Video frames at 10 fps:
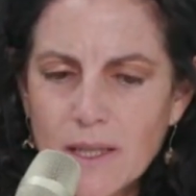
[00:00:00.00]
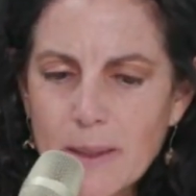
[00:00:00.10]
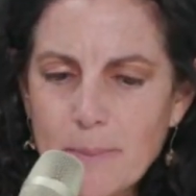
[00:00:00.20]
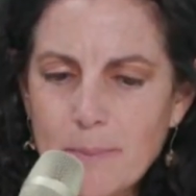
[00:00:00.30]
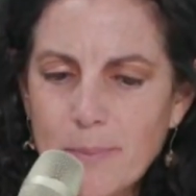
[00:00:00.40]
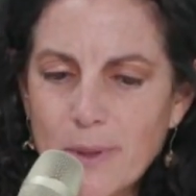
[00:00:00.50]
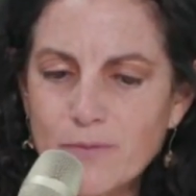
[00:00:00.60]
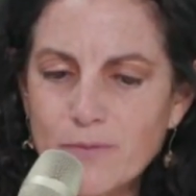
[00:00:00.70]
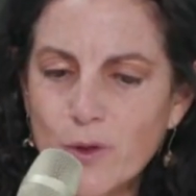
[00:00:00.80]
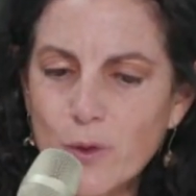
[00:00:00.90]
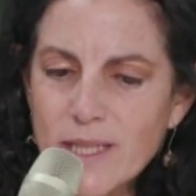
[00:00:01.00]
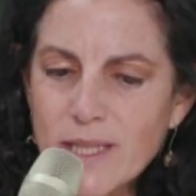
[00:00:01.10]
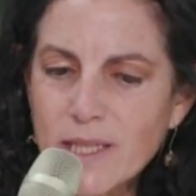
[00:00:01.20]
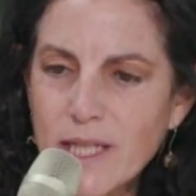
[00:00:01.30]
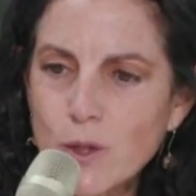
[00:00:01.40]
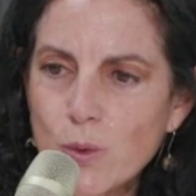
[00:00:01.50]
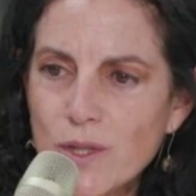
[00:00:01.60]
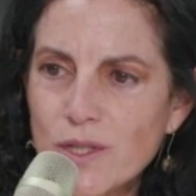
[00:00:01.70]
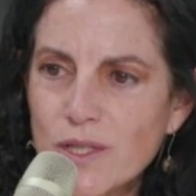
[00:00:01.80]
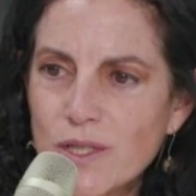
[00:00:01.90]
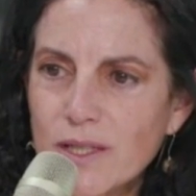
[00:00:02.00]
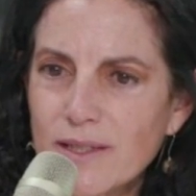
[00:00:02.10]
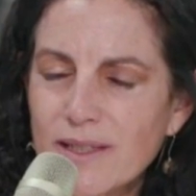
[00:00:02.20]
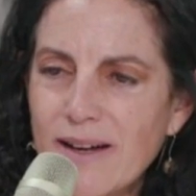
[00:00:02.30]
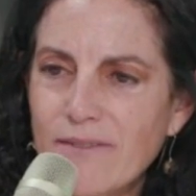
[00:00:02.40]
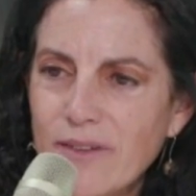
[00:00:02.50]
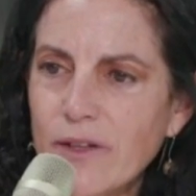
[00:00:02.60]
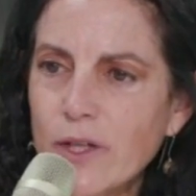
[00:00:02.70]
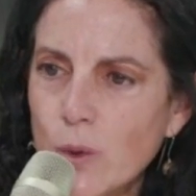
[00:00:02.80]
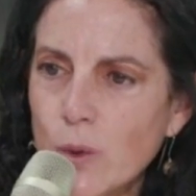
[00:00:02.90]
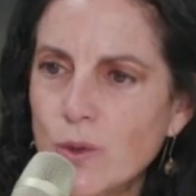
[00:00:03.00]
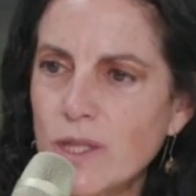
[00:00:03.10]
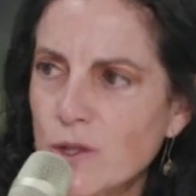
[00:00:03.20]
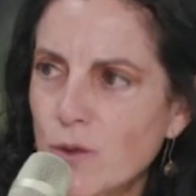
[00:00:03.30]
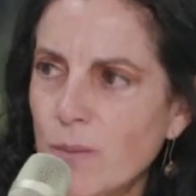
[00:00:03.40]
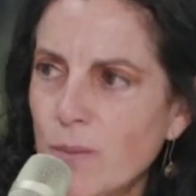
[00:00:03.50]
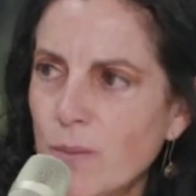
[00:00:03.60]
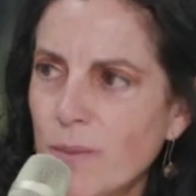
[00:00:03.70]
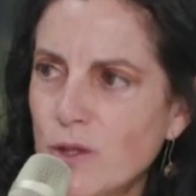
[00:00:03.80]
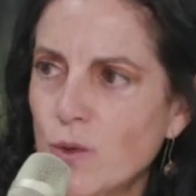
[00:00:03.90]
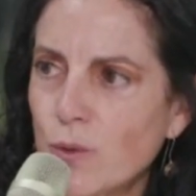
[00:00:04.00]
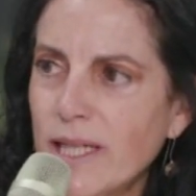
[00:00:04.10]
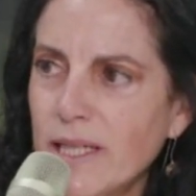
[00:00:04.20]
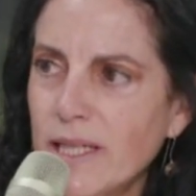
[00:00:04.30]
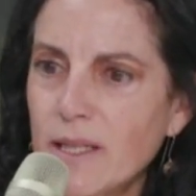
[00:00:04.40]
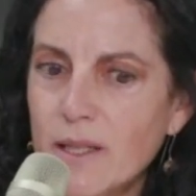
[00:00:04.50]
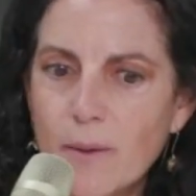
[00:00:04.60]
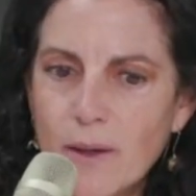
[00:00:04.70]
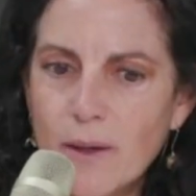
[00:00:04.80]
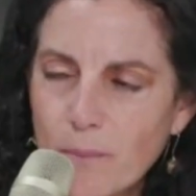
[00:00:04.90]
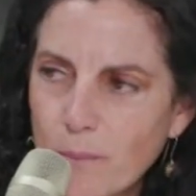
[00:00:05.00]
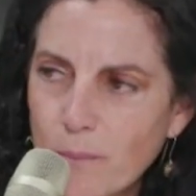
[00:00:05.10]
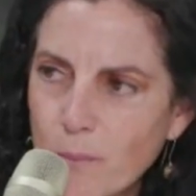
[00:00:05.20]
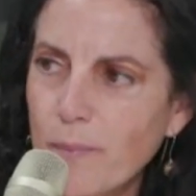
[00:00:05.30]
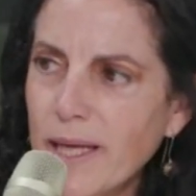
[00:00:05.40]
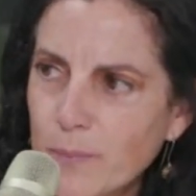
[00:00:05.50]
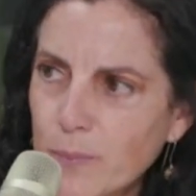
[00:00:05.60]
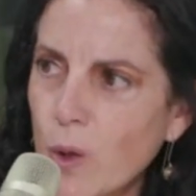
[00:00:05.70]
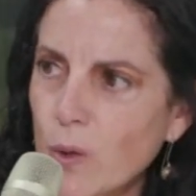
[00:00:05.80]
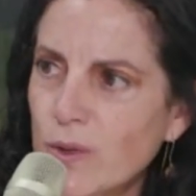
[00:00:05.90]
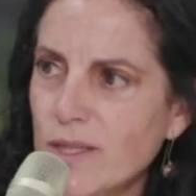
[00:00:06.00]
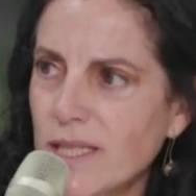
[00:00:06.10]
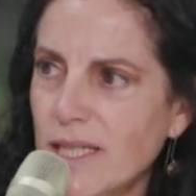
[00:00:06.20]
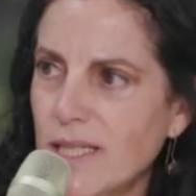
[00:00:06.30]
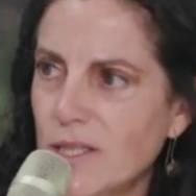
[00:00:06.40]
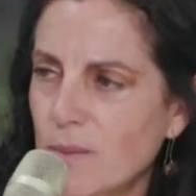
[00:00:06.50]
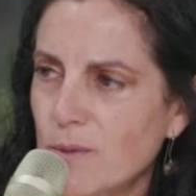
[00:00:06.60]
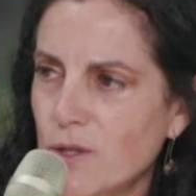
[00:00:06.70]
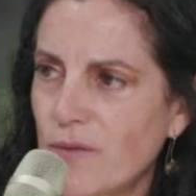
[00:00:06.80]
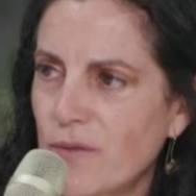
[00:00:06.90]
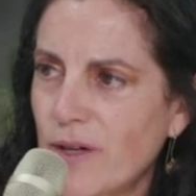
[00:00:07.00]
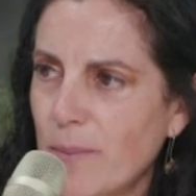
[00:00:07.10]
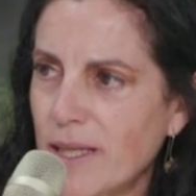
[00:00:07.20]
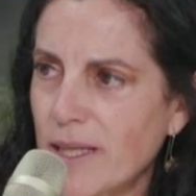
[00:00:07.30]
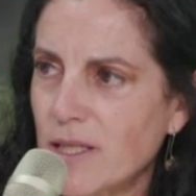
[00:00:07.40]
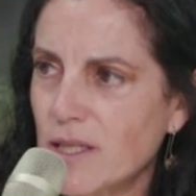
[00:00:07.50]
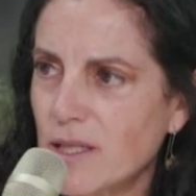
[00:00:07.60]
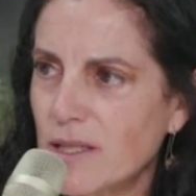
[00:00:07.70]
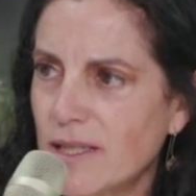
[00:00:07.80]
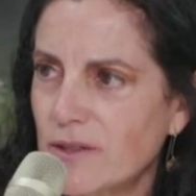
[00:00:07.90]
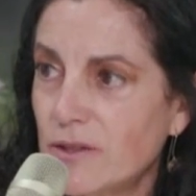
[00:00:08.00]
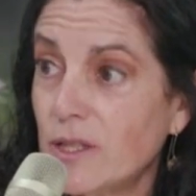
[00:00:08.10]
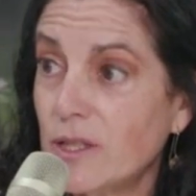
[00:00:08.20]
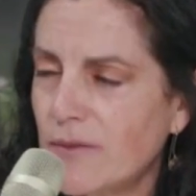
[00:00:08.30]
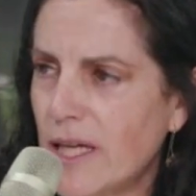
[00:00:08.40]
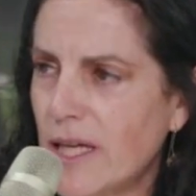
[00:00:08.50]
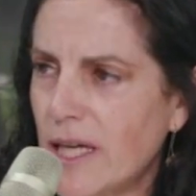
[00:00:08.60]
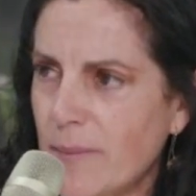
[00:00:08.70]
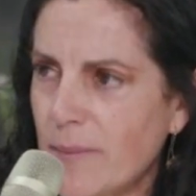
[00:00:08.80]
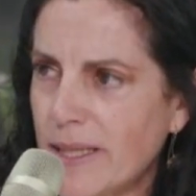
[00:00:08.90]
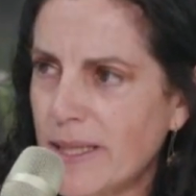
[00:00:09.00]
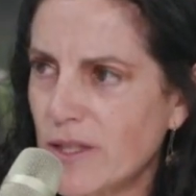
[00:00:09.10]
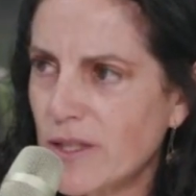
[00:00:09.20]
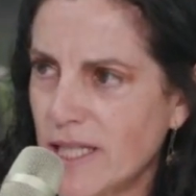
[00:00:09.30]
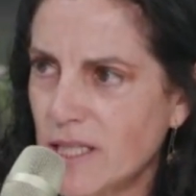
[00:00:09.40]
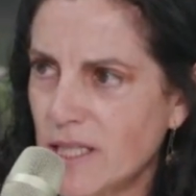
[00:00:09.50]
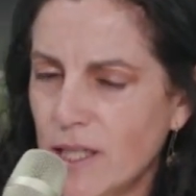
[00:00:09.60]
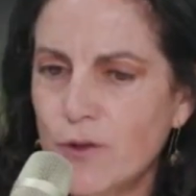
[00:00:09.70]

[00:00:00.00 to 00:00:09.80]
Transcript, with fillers: But for us, it was a very good instrument to really make progress in terms of environmental agenda.